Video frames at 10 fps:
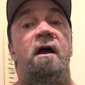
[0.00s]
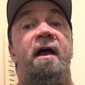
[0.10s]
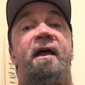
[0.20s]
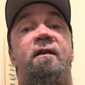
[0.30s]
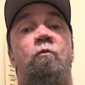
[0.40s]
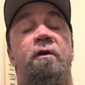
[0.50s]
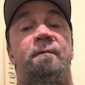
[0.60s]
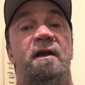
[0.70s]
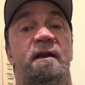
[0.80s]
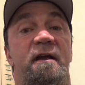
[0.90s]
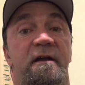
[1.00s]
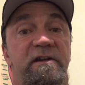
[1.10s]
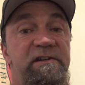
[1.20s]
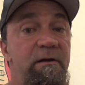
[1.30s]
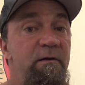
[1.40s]
And what I'm getting at
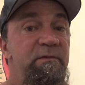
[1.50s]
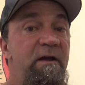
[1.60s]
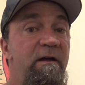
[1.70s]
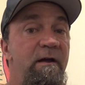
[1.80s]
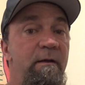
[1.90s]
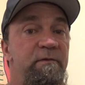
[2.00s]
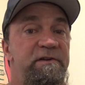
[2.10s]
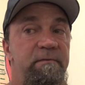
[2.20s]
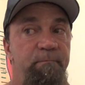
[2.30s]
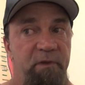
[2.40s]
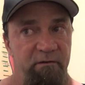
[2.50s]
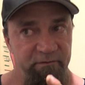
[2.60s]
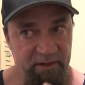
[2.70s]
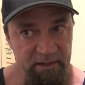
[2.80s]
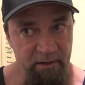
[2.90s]
is sometimes in
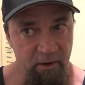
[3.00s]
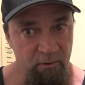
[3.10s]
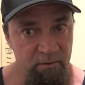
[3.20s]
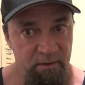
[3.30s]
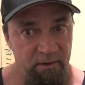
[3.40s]
video,